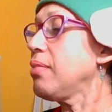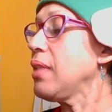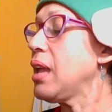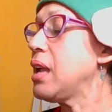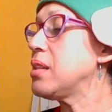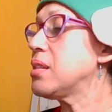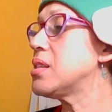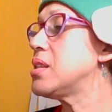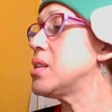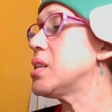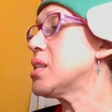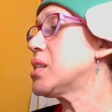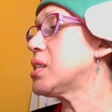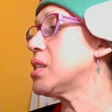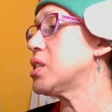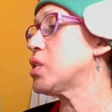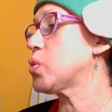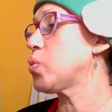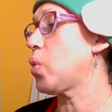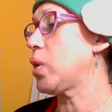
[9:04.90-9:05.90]
And this
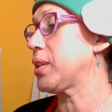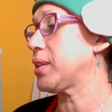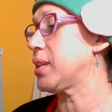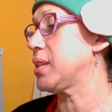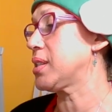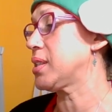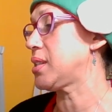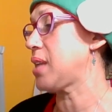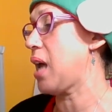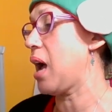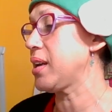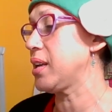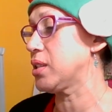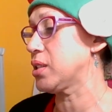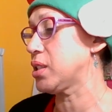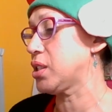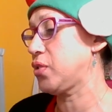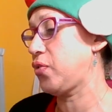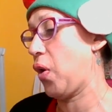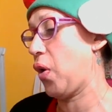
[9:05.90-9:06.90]
is what the
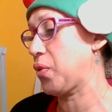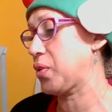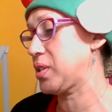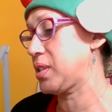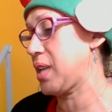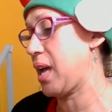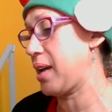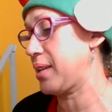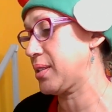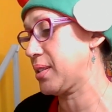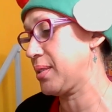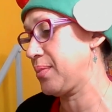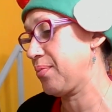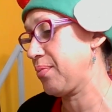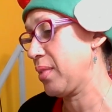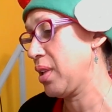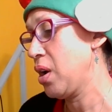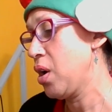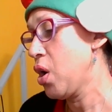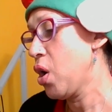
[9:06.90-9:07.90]
science folk says.
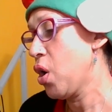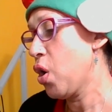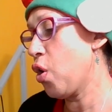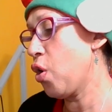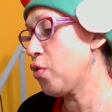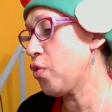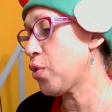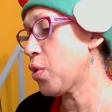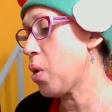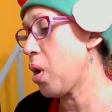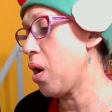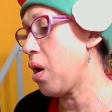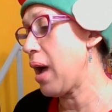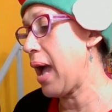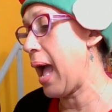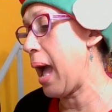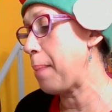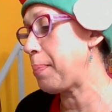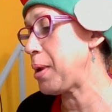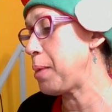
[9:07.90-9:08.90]
Overall,
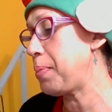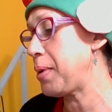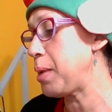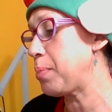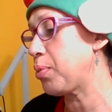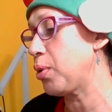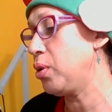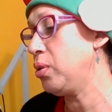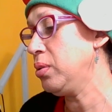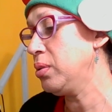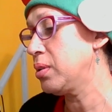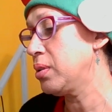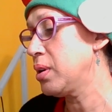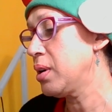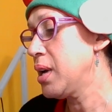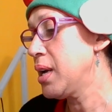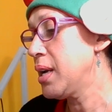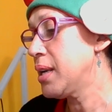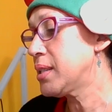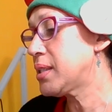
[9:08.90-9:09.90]
happy people
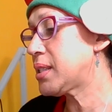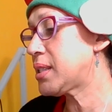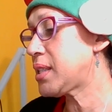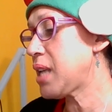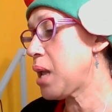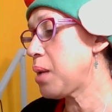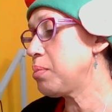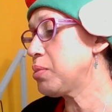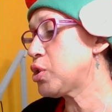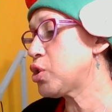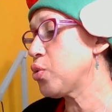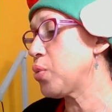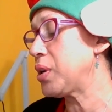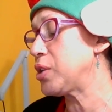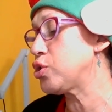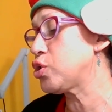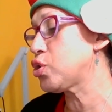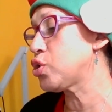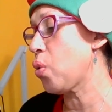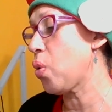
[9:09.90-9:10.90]
seem to
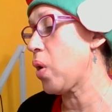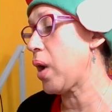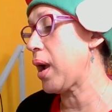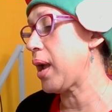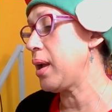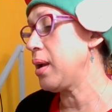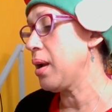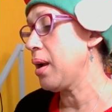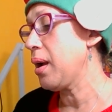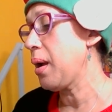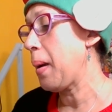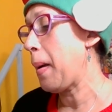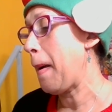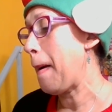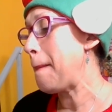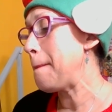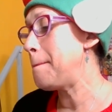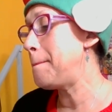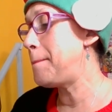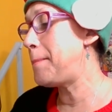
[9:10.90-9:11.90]
enjoy
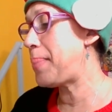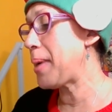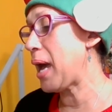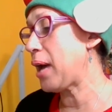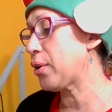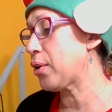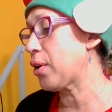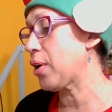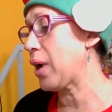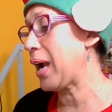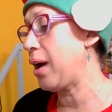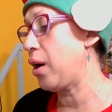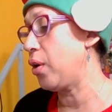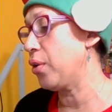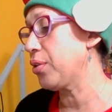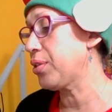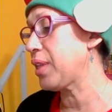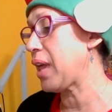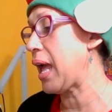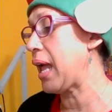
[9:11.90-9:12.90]
better
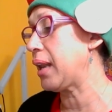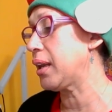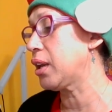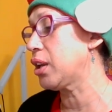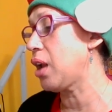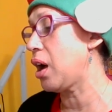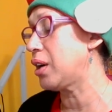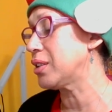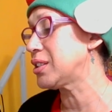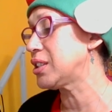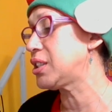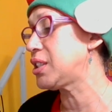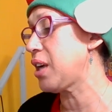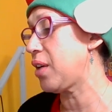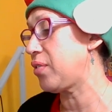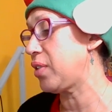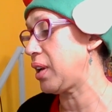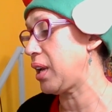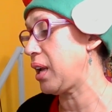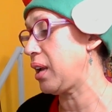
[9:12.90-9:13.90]
health and
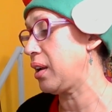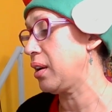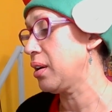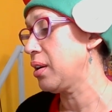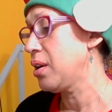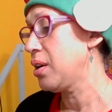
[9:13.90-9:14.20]
longevity,